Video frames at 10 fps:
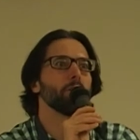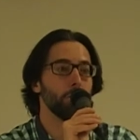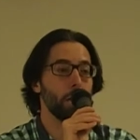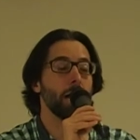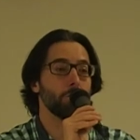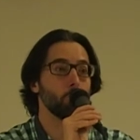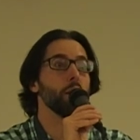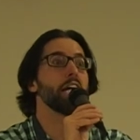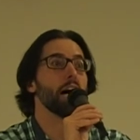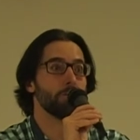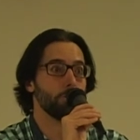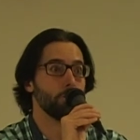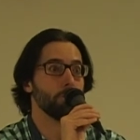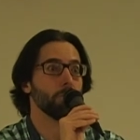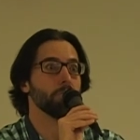Yes, got, we got, got, sued.
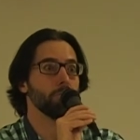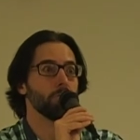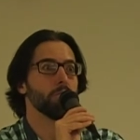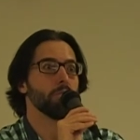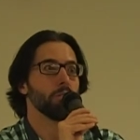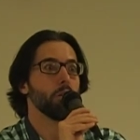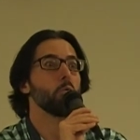Who did?